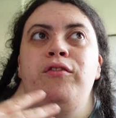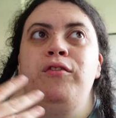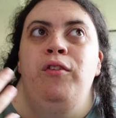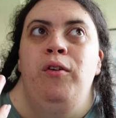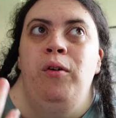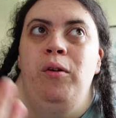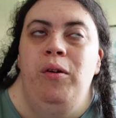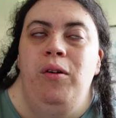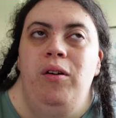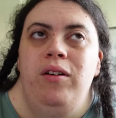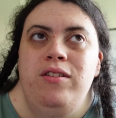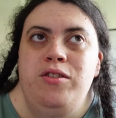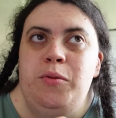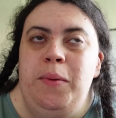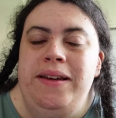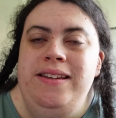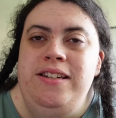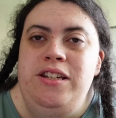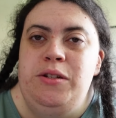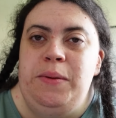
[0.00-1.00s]
for
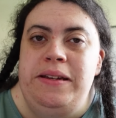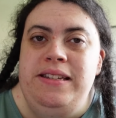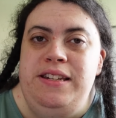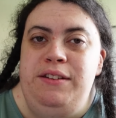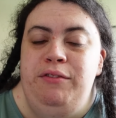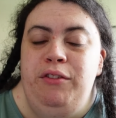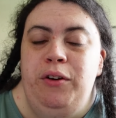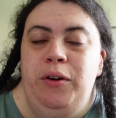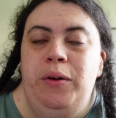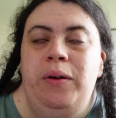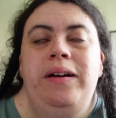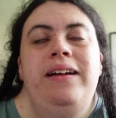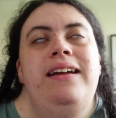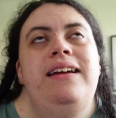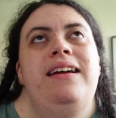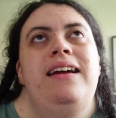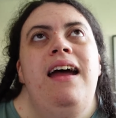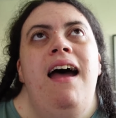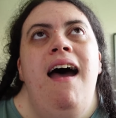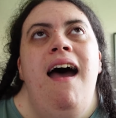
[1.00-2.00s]
2024.
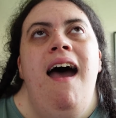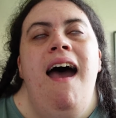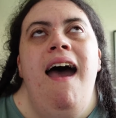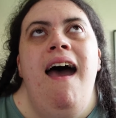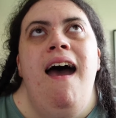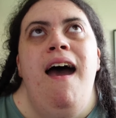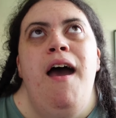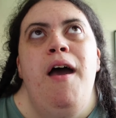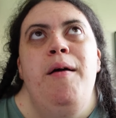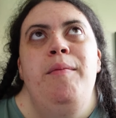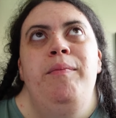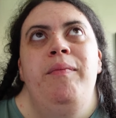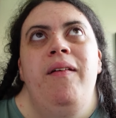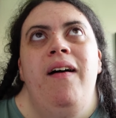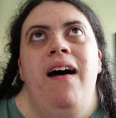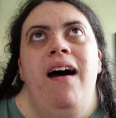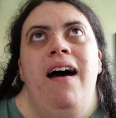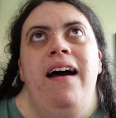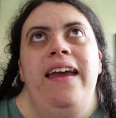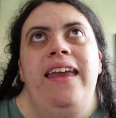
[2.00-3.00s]

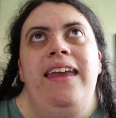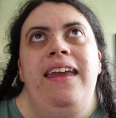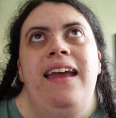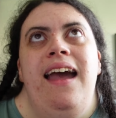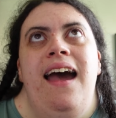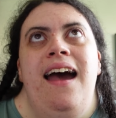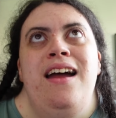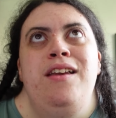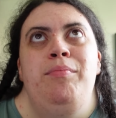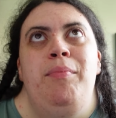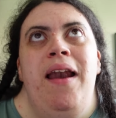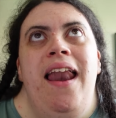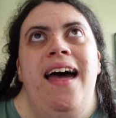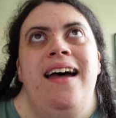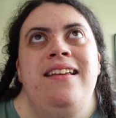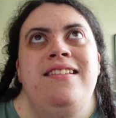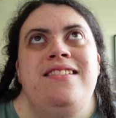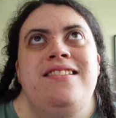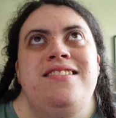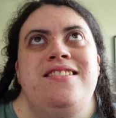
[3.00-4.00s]
I had
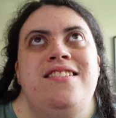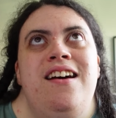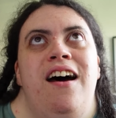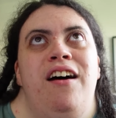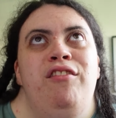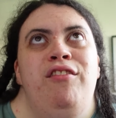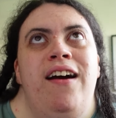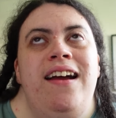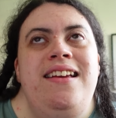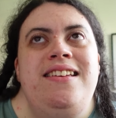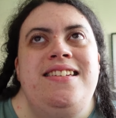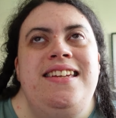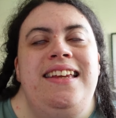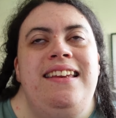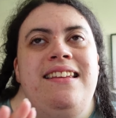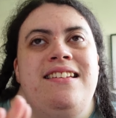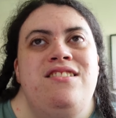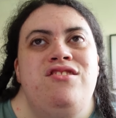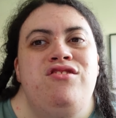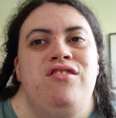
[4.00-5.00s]
planned to start
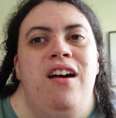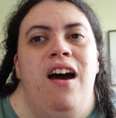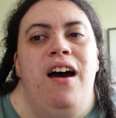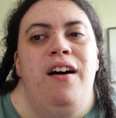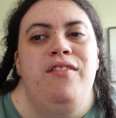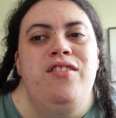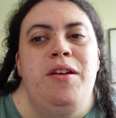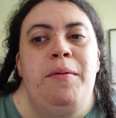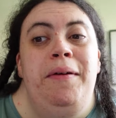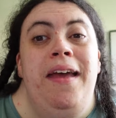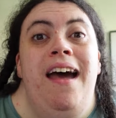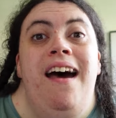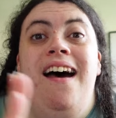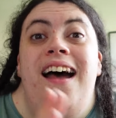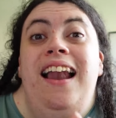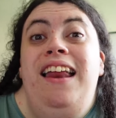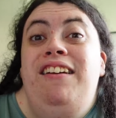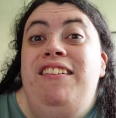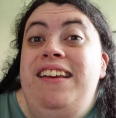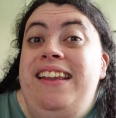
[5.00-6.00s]
writing this draft a bit
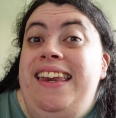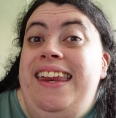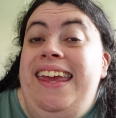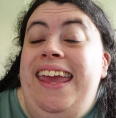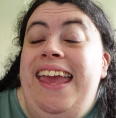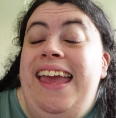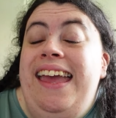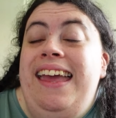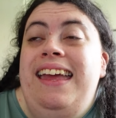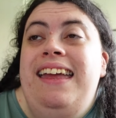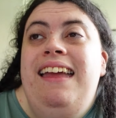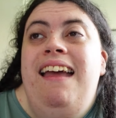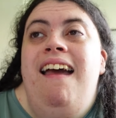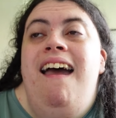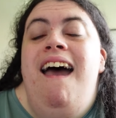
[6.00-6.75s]
earlier in the year,